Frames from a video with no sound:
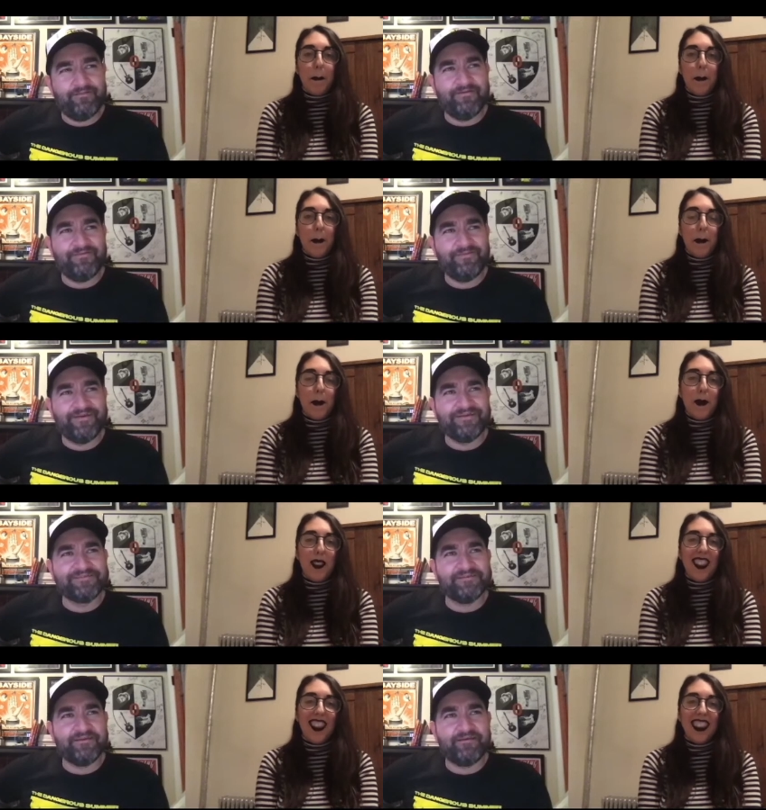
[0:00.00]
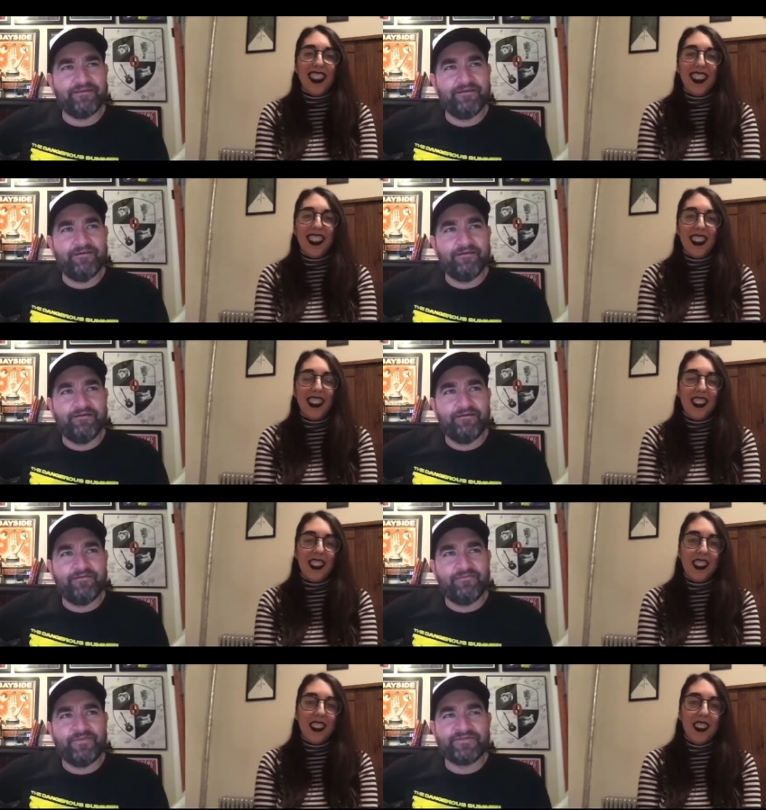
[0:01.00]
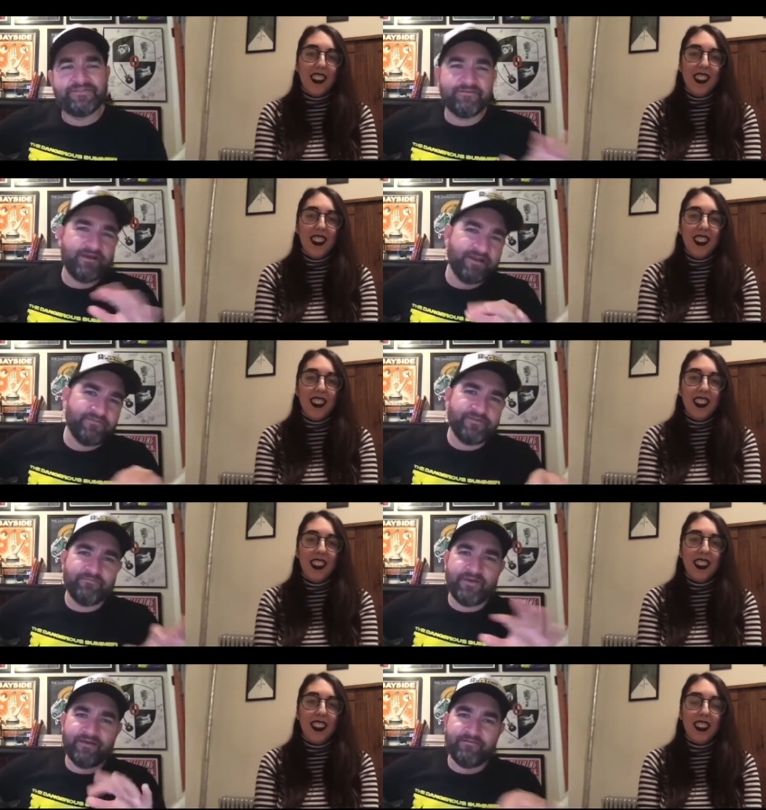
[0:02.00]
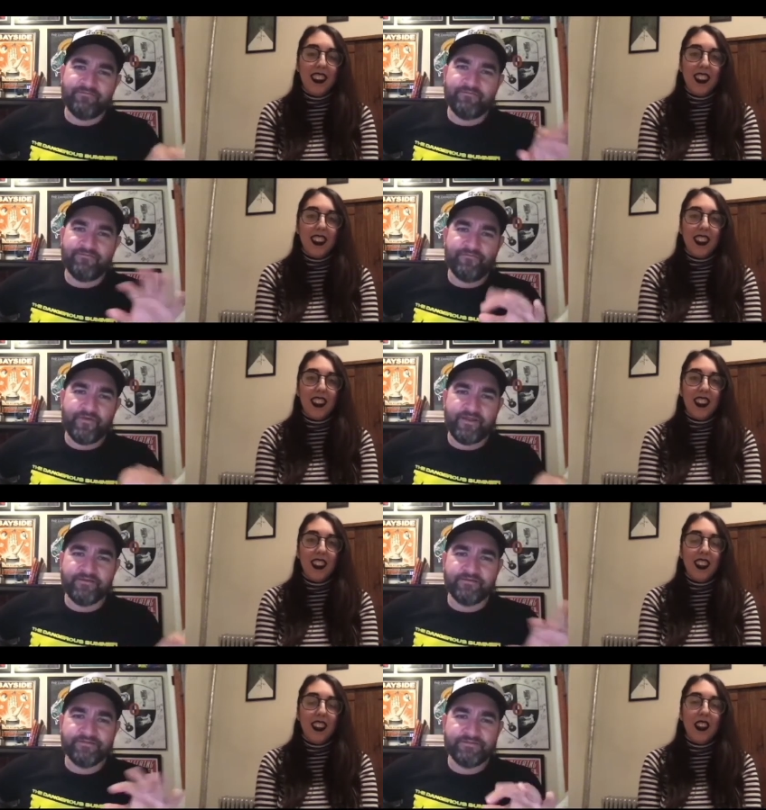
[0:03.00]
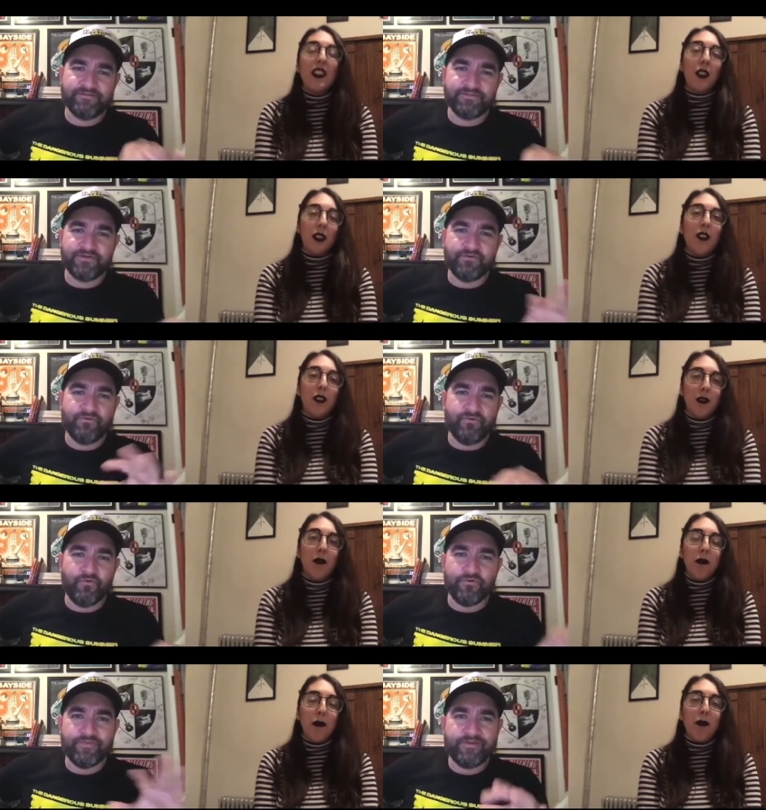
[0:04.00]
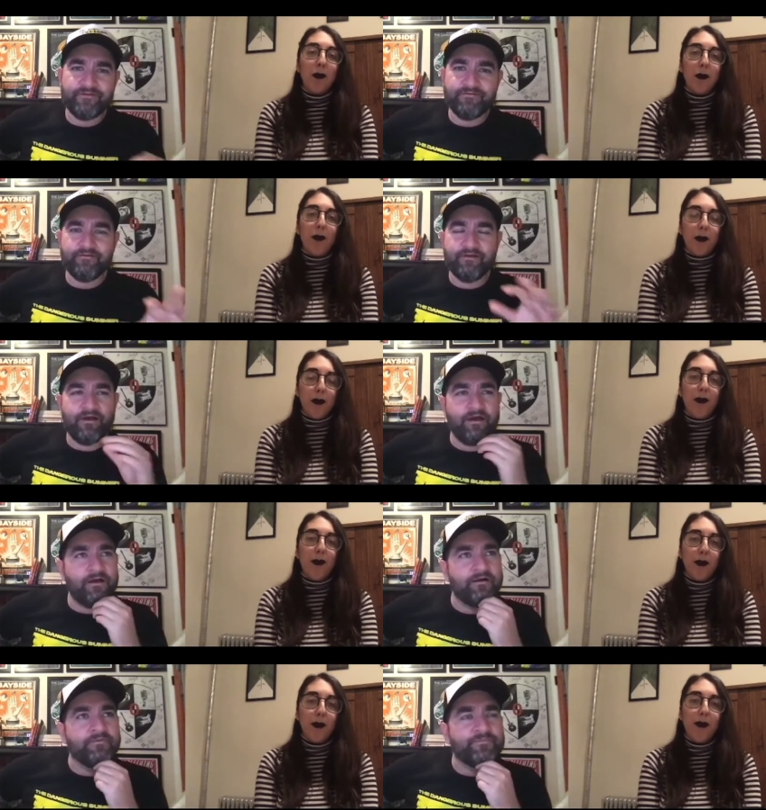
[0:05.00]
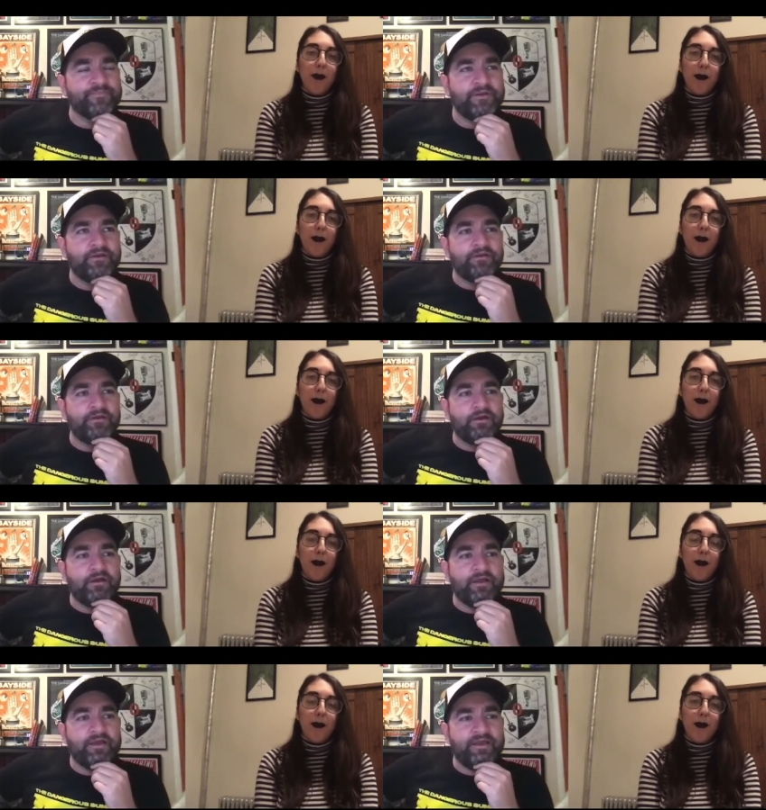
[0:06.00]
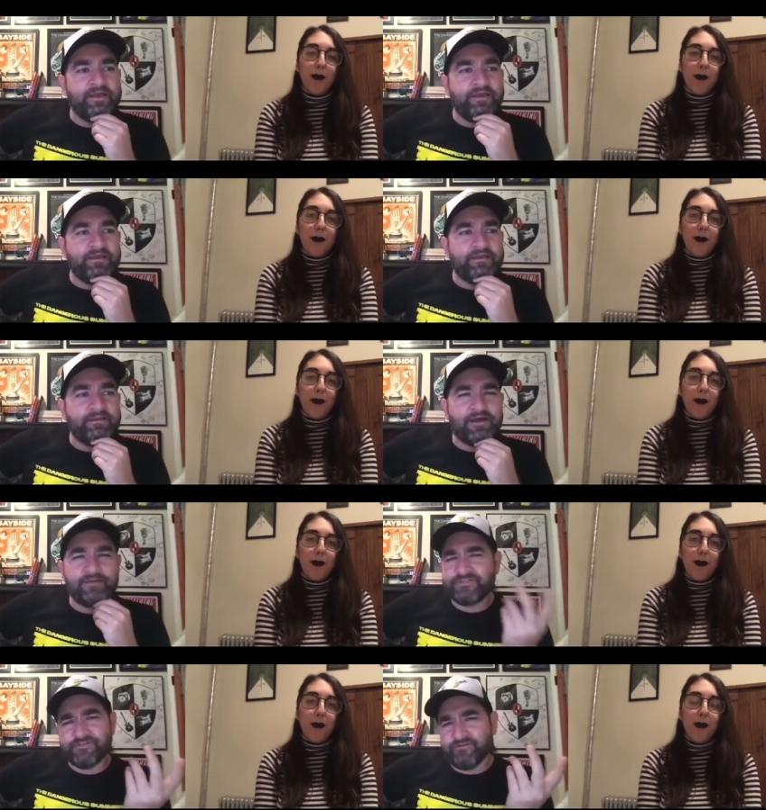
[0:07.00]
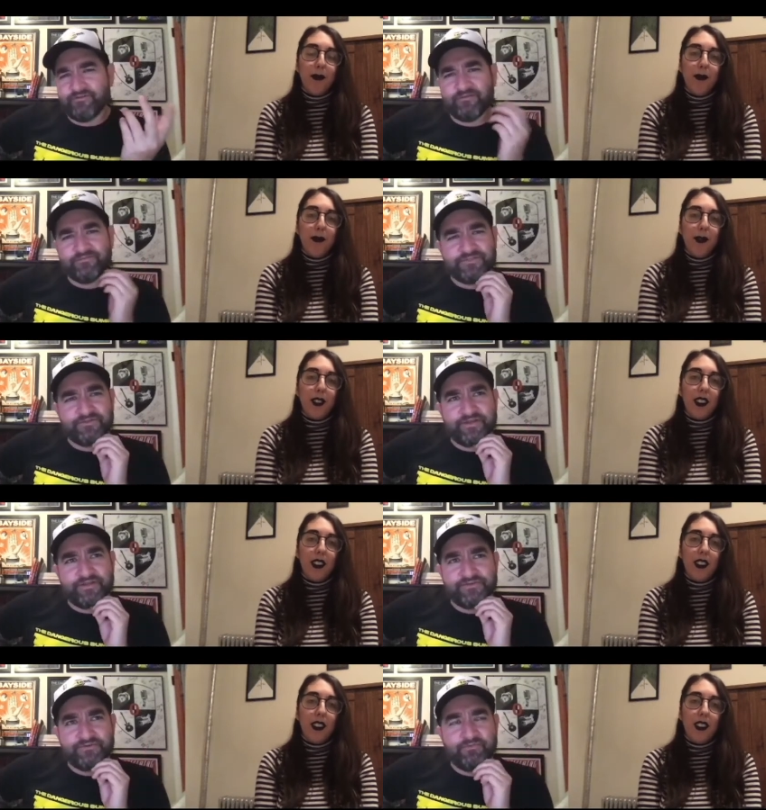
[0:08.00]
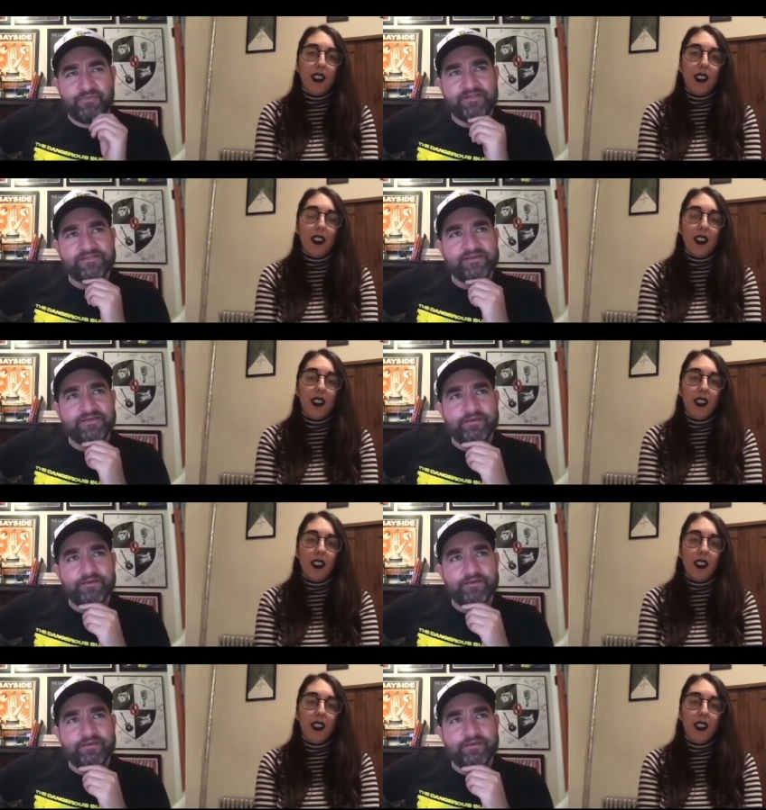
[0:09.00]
Speaker 1: because like they're still kind of in my friend circle orbit, mm-hmm. um, and I'm sure I'm sure they do. But it's like